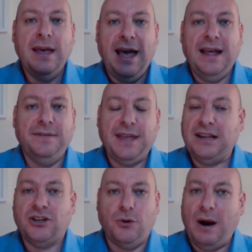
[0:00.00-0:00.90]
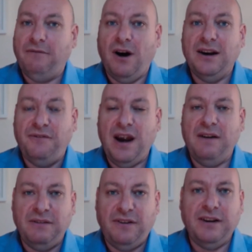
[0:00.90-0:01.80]
And that's going to unwind
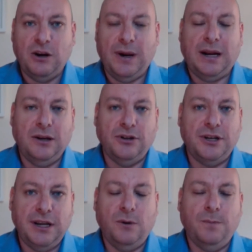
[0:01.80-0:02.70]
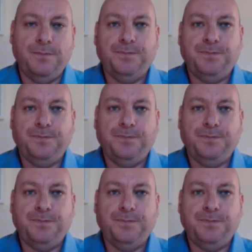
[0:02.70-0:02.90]
very, very quickly on a deal.